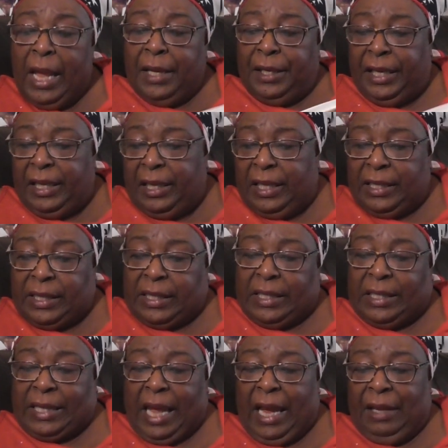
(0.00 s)
Needless to
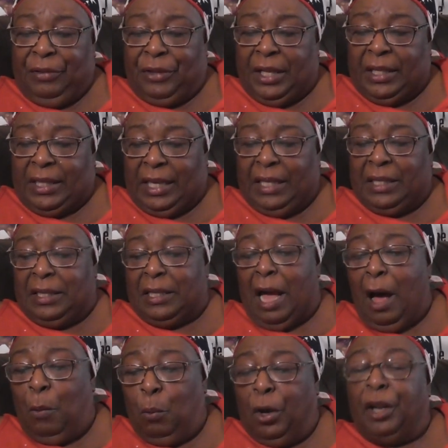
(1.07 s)
say, this is
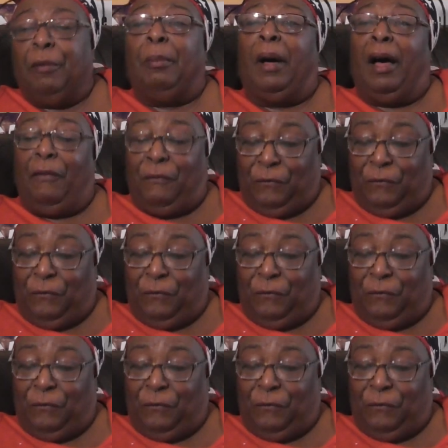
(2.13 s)
not one of my